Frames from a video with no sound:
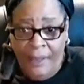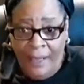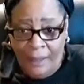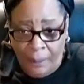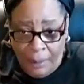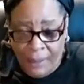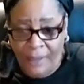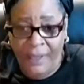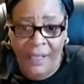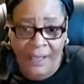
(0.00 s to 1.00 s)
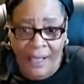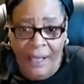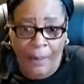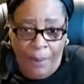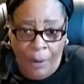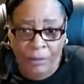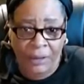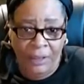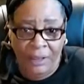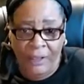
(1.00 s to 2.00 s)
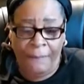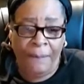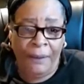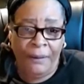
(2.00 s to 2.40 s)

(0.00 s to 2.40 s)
That the president-elect opposes the death